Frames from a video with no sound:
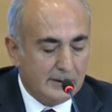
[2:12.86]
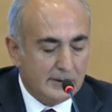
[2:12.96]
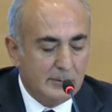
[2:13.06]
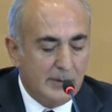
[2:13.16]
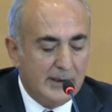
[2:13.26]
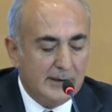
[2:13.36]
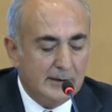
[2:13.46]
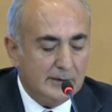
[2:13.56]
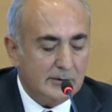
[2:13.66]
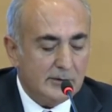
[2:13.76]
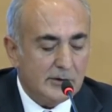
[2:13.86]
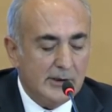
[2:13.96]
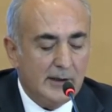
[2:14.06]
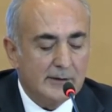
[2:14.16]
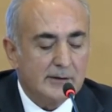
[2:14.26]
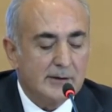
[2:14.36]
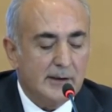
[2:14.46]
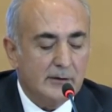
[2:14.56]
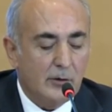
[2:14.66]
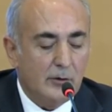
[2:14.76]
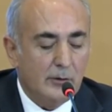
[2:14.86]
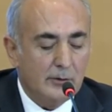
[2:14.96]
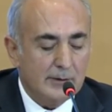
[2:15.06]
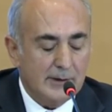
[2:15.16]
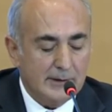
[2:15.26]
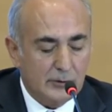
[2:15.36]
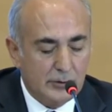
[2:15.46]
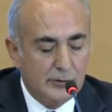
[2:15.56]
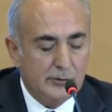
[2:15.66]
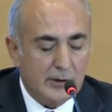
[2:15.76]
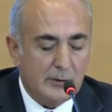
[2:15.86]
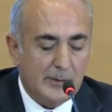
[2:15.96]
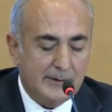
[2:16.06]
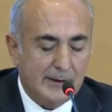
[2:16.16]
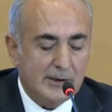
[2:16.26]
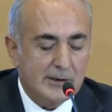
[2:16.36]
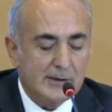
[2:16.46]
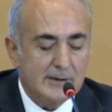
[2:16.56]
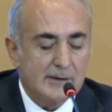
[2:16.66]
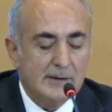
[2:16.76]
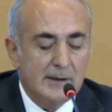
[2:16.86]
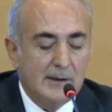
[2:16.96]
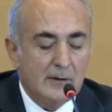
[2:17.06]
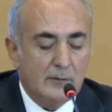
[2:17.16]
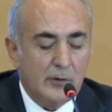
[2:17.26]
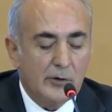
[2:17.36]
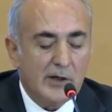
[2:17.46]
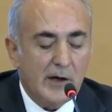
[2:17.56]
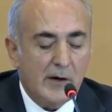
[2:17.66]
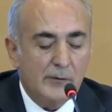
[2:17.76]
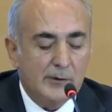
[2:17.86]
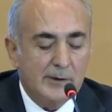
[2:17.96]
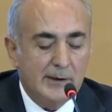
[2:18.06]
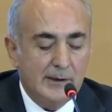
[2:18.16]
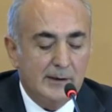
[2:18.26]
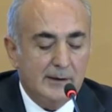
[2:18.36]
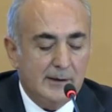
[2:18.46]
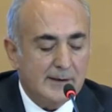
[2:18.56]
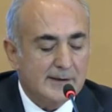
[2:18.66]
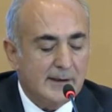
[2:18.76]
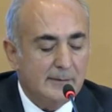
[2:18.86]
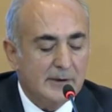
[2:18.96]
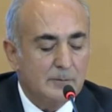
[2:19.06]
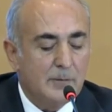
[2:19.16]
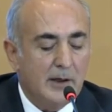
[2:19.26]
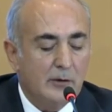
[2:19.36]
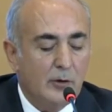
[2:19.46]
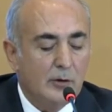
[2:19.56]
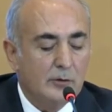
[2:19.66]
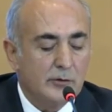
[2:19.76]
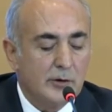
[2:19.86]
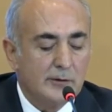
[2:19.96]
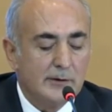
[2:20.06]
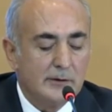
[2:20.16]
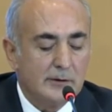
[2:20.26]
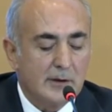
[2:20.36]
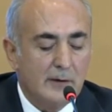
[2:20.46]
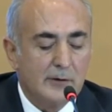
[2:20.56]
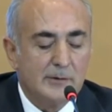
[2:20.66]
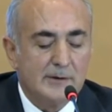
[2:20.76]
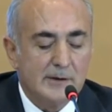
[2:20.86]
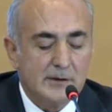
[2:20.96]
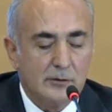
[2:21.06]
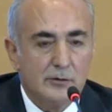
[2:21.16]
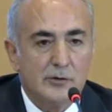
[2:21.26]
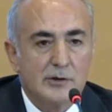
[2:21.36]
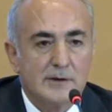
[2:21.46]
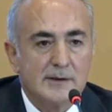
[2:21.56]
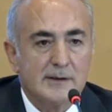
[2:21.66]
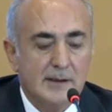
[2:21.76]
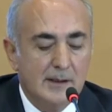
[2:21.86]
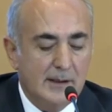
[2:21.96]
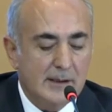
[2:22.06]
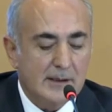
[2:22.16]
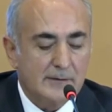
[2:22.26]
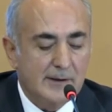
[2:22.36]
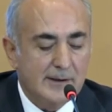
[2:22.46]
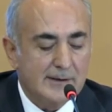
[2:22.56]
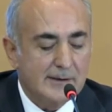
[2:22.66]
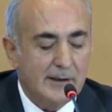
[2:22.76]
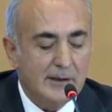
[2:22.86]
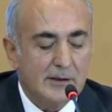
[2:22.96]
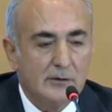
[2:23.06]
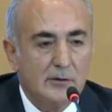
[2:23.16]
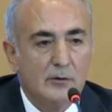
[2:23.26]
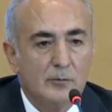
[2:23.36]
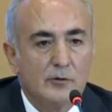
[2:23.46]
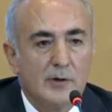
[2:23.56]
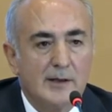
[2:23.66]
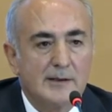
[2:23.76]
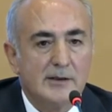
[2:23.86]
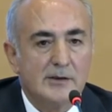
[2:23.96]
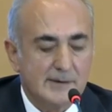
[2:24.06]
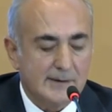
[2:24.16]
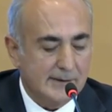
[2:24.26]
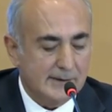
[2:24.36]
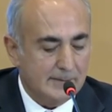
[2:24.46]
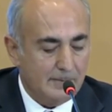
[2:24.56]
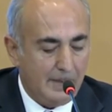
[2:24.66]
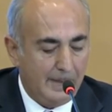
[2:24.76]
The remaining 302 recommendations were carefully examined by all relevant government institutions as well as the national human rights agencies.